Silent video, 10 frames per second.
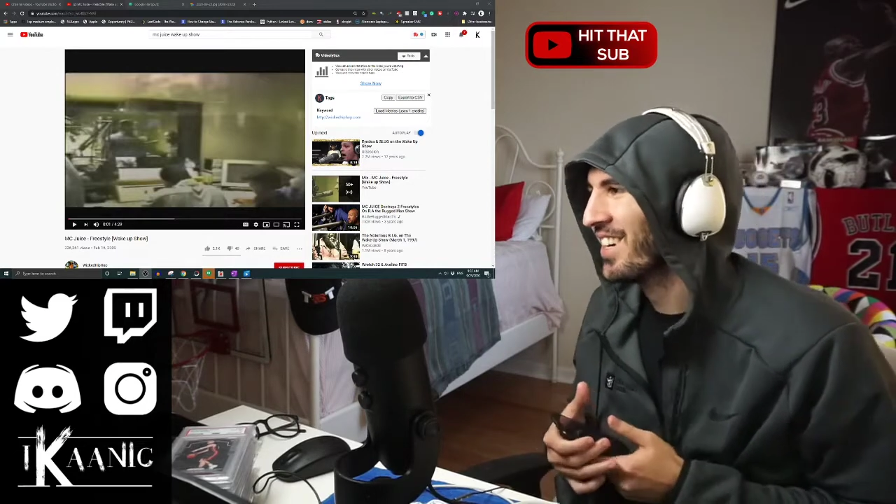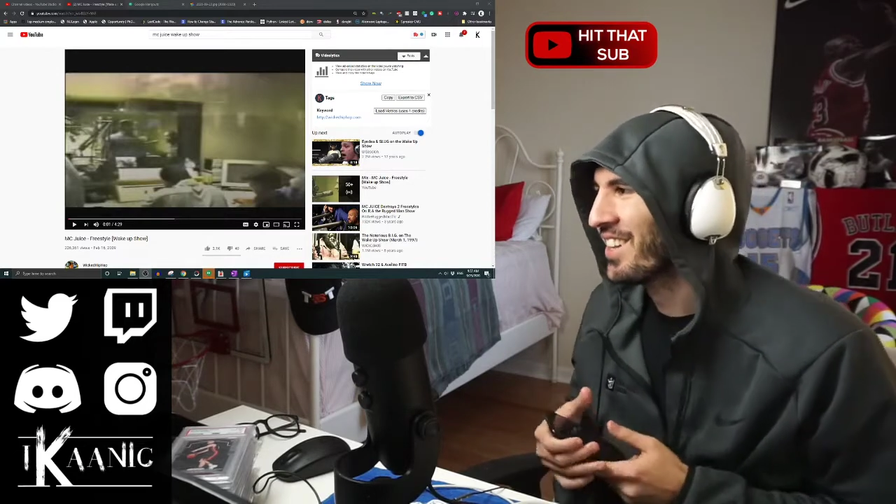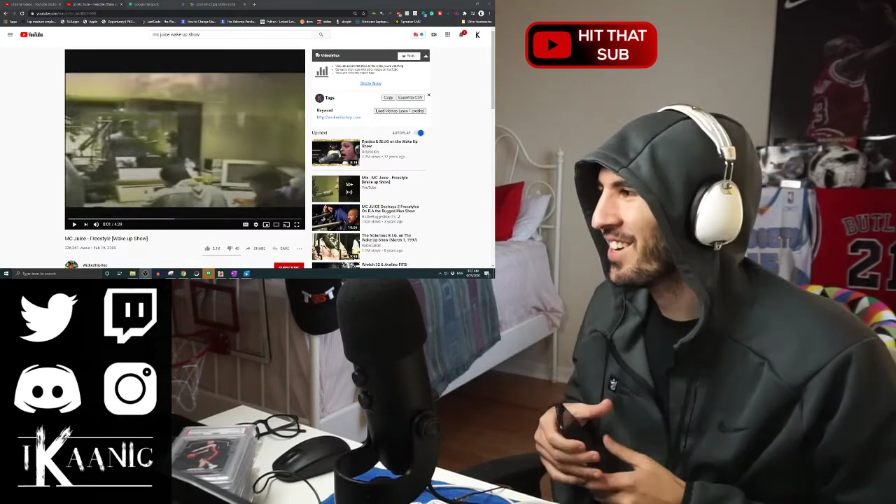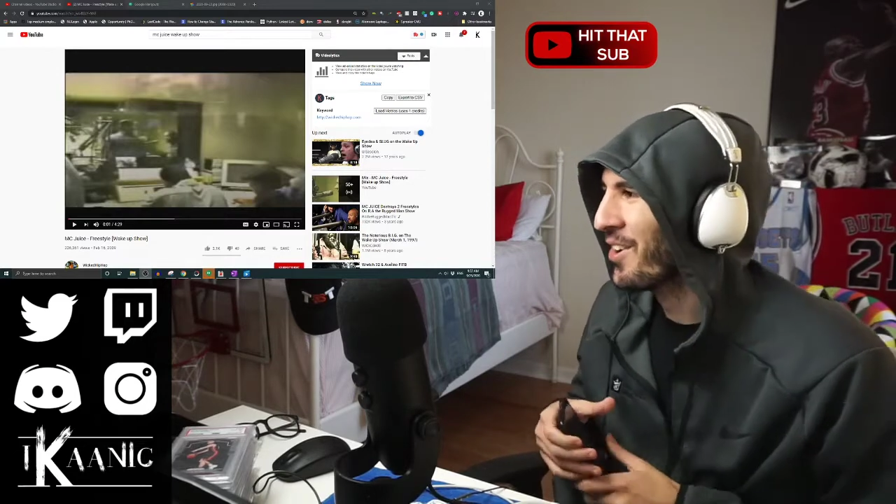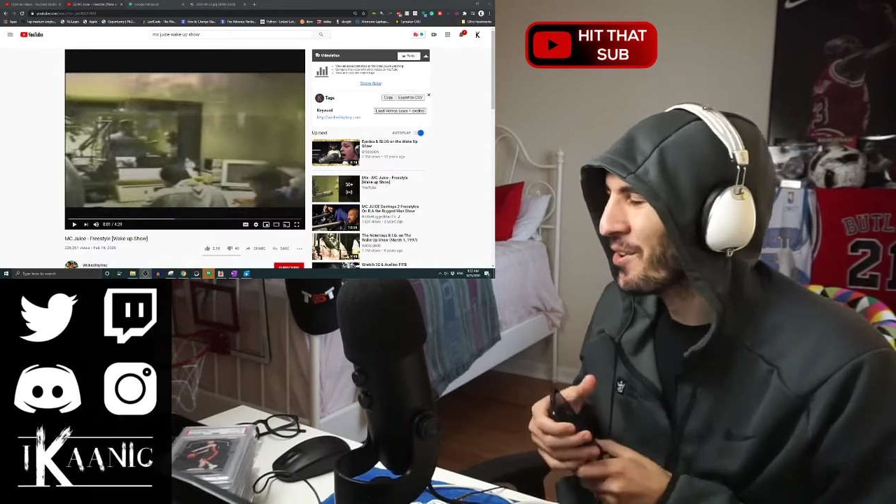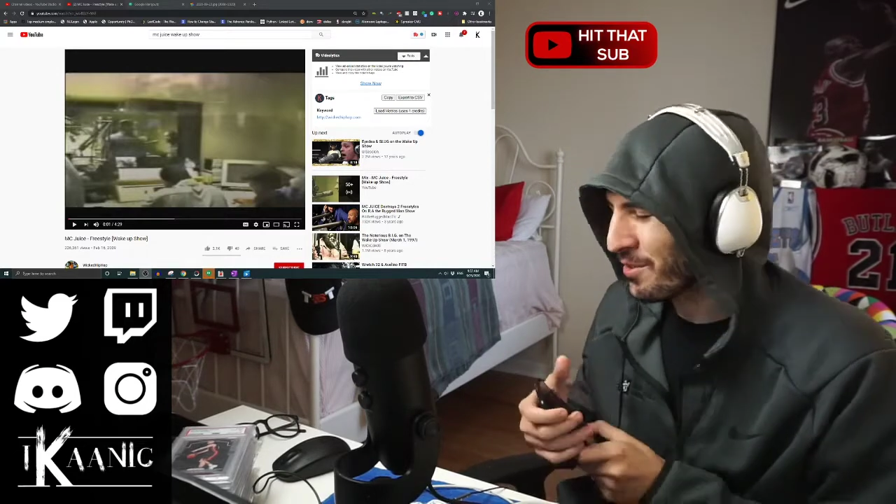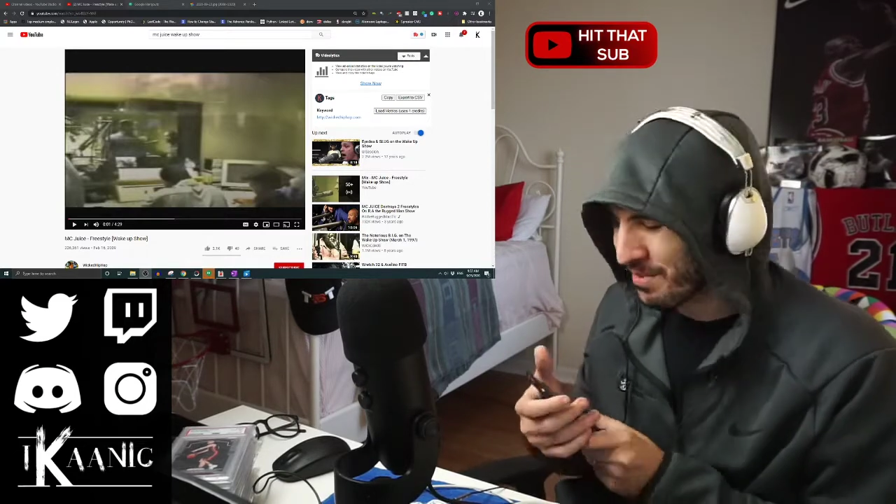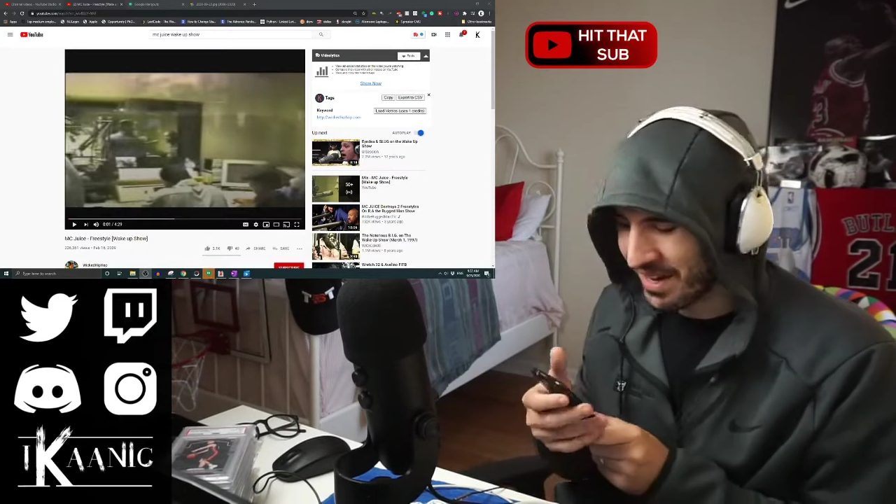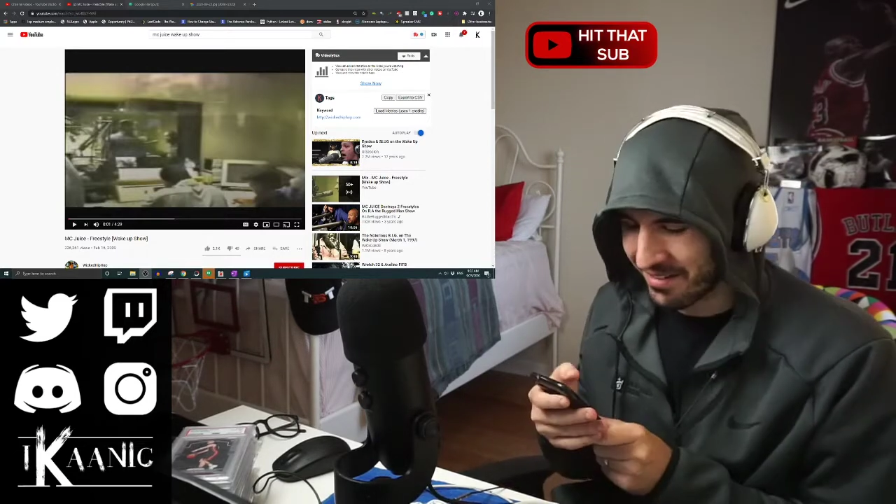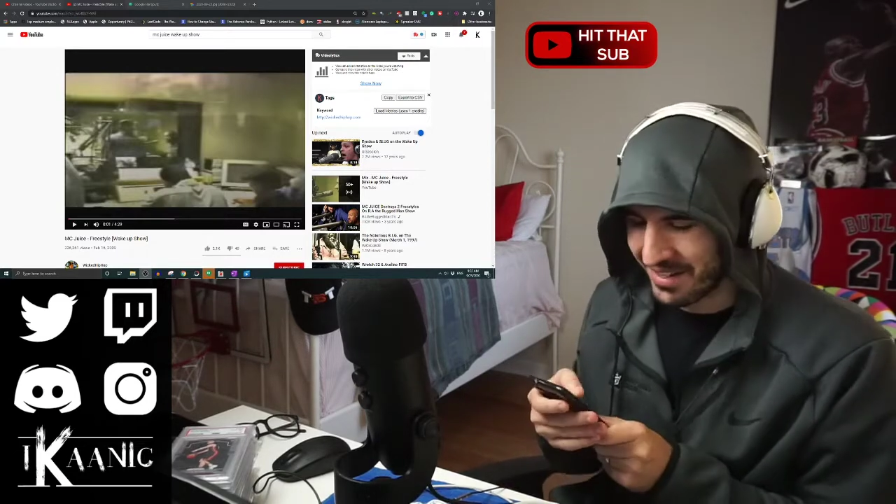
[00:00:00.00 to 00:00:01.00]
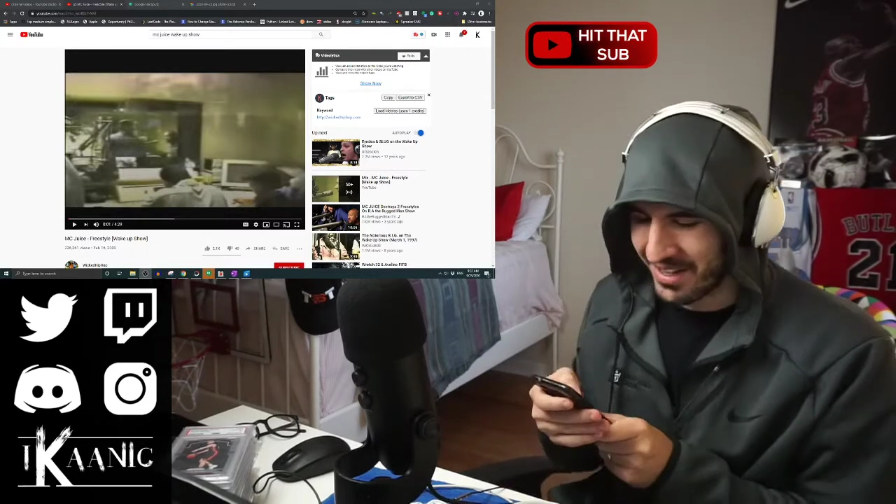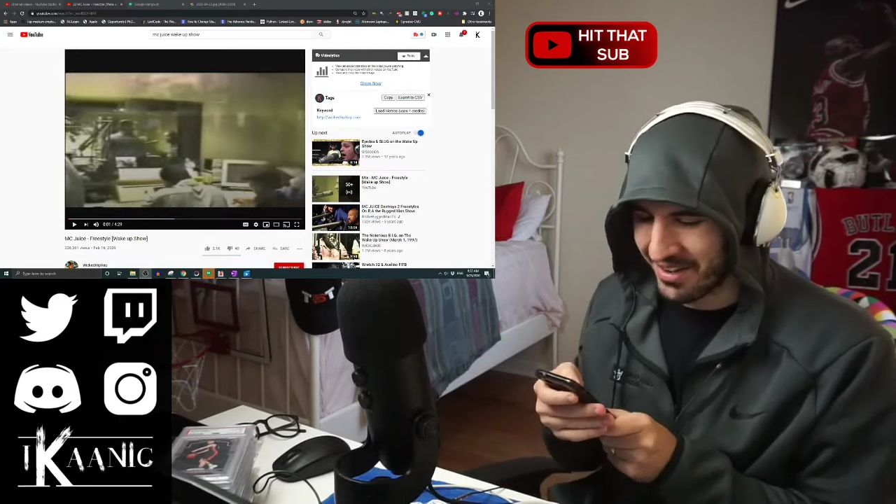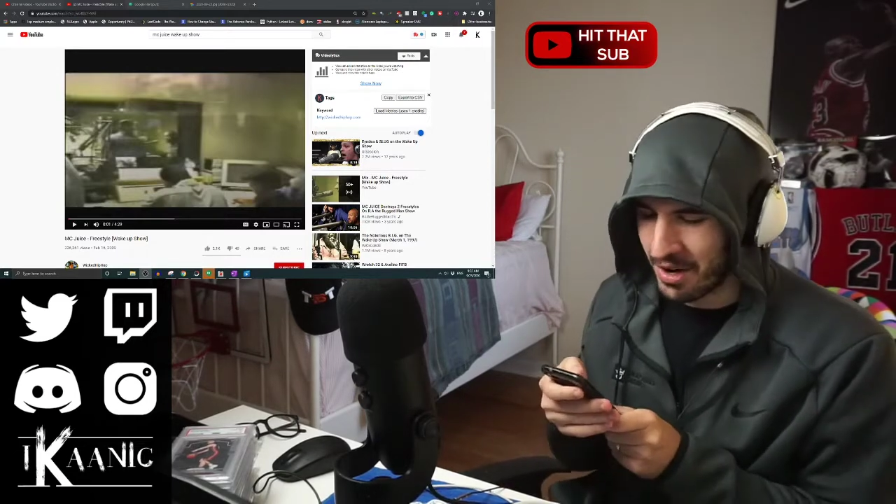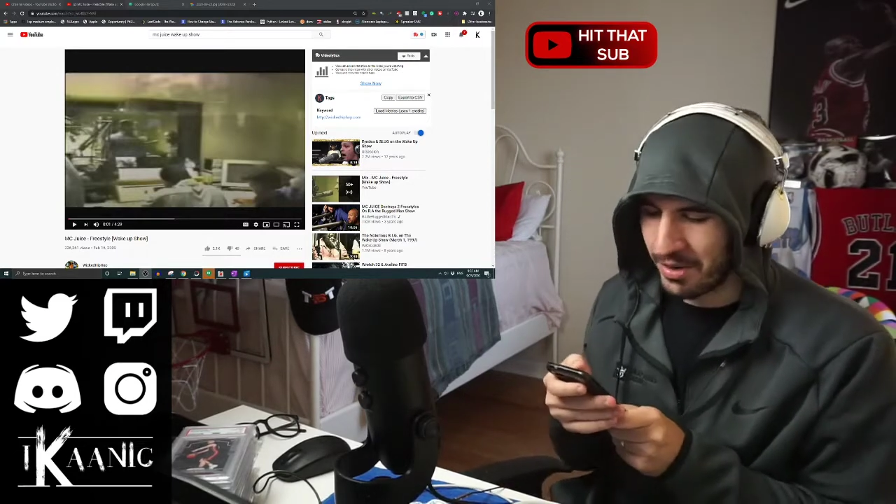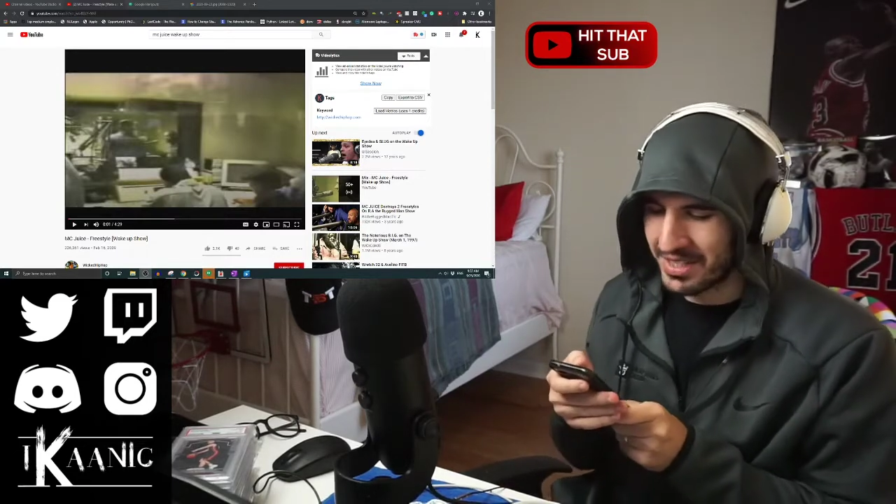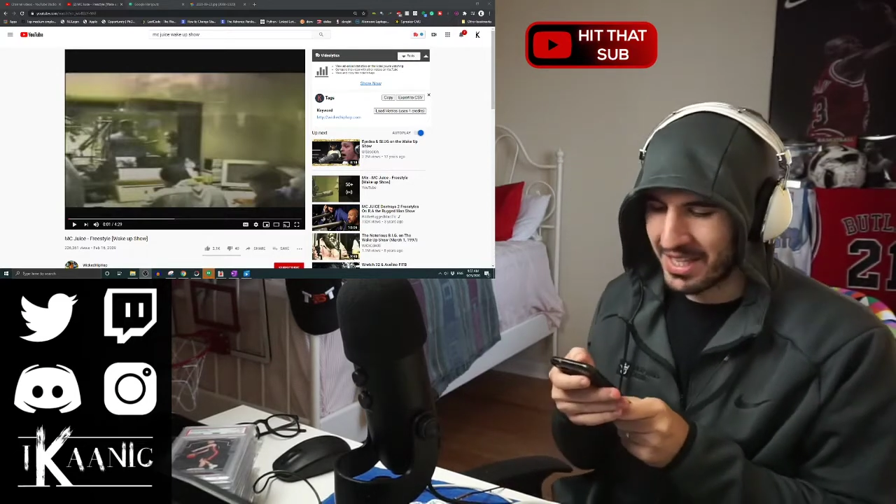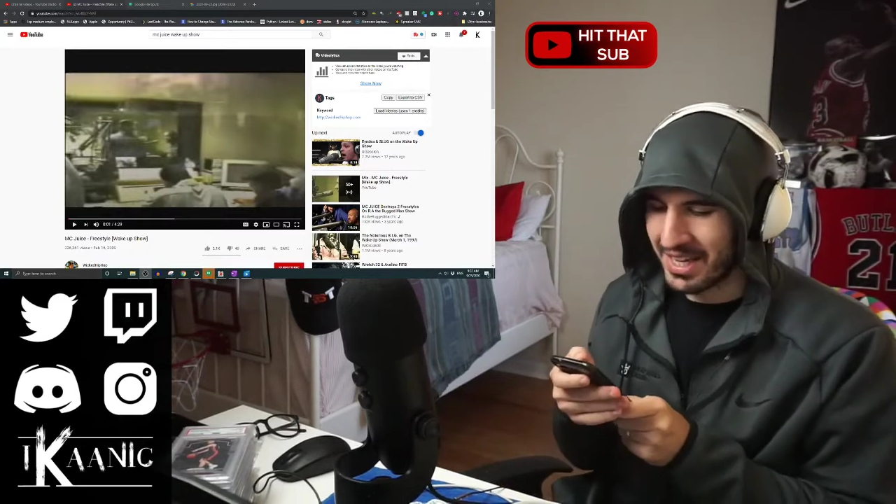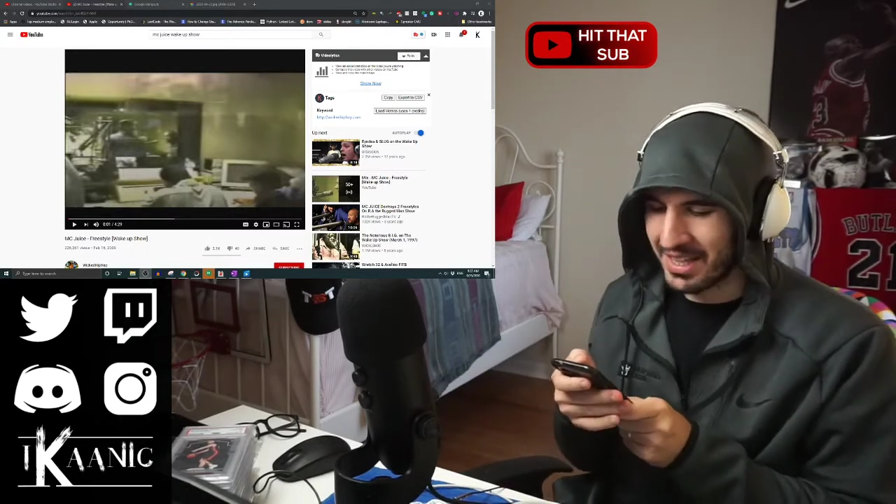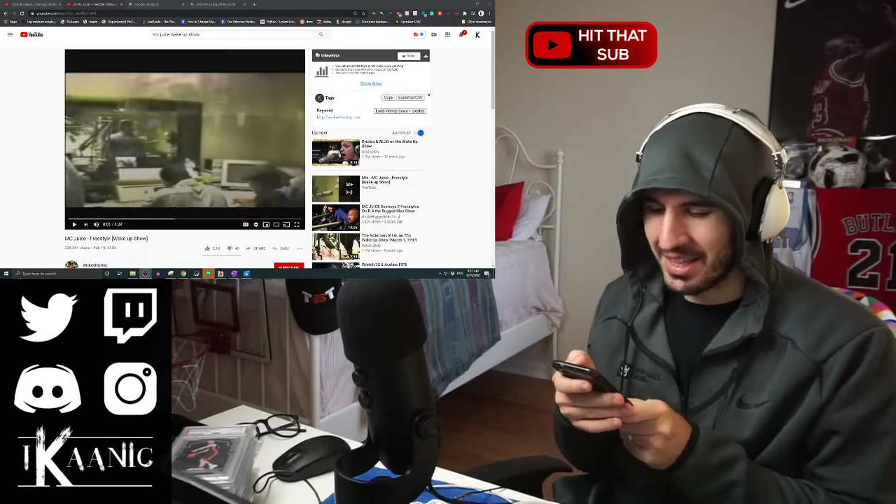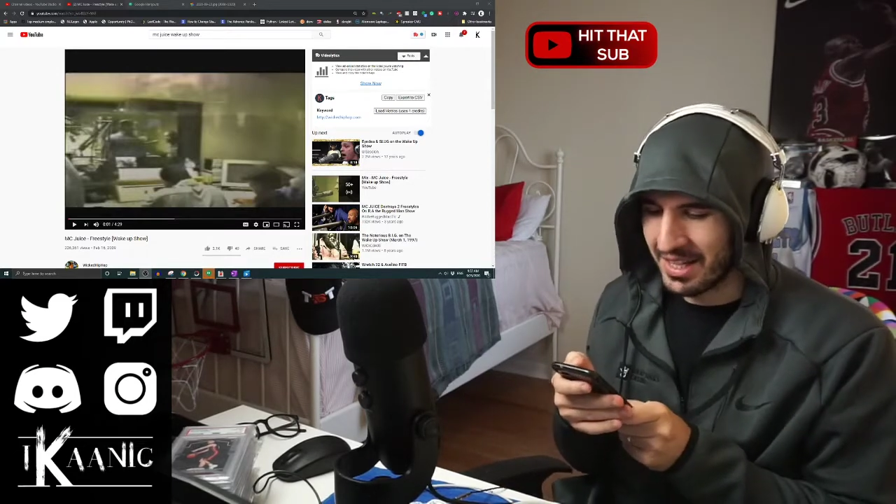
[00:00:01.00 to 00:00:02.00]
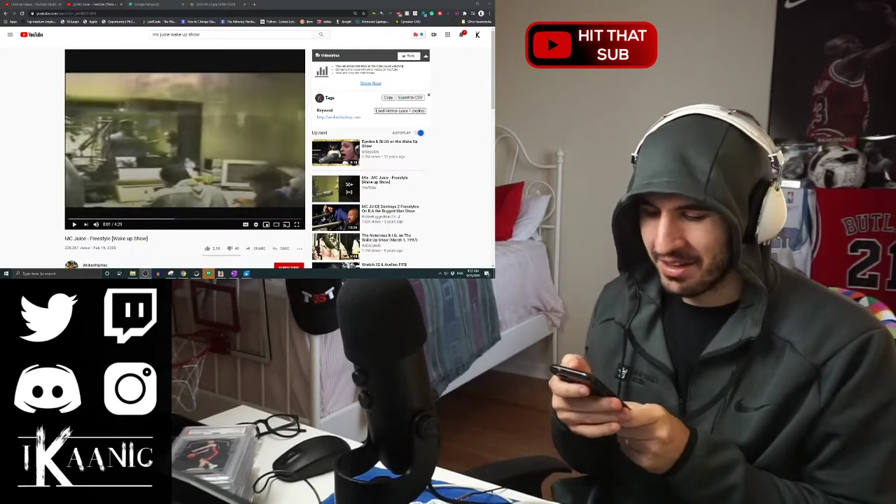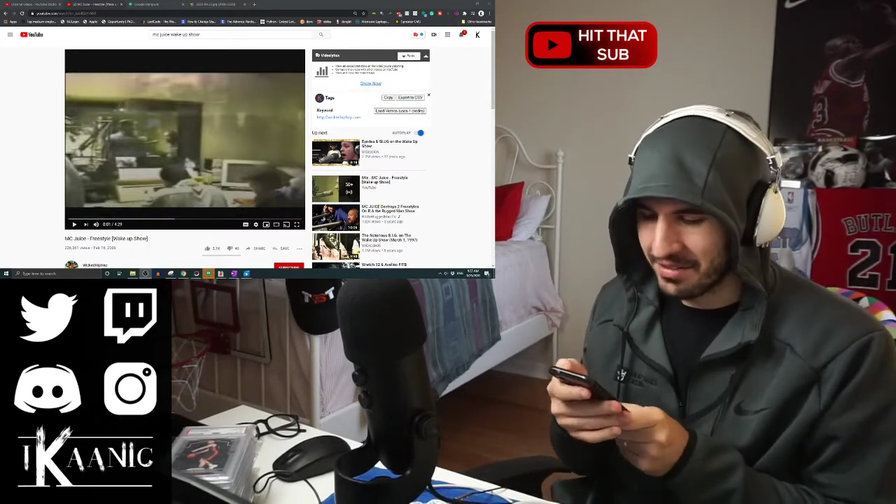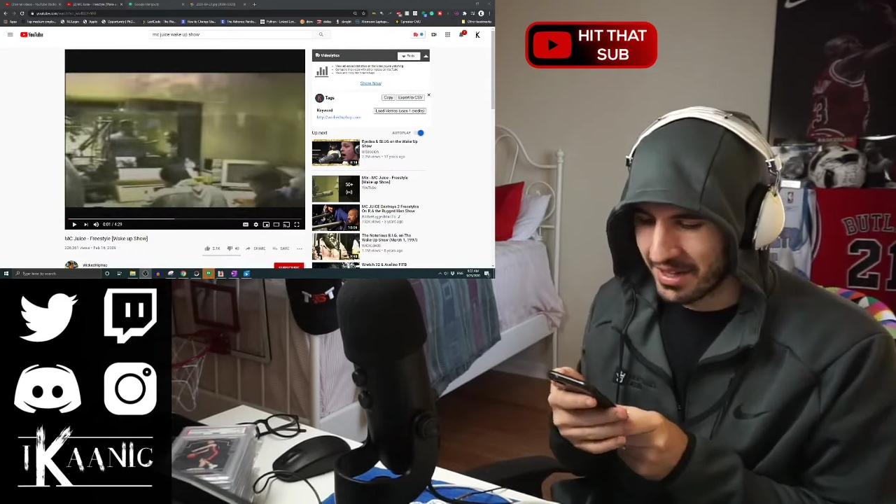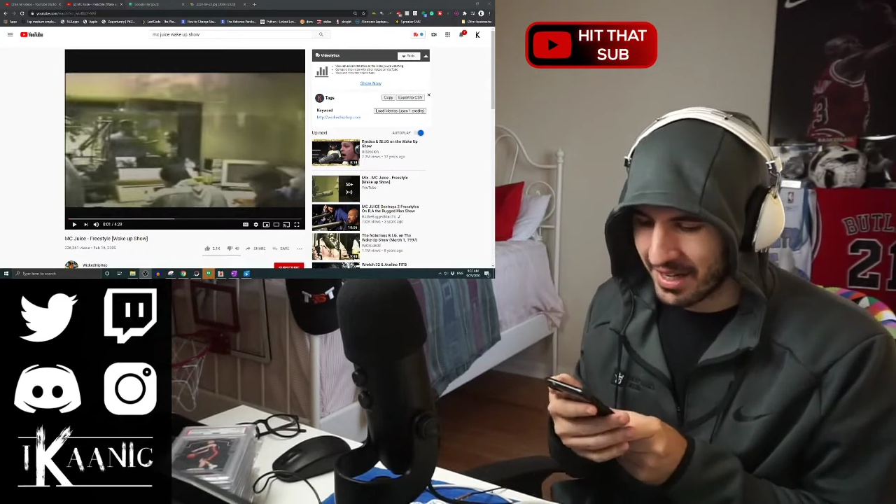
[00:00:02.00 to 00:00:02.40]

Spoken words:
The Old Mac video, always getting love.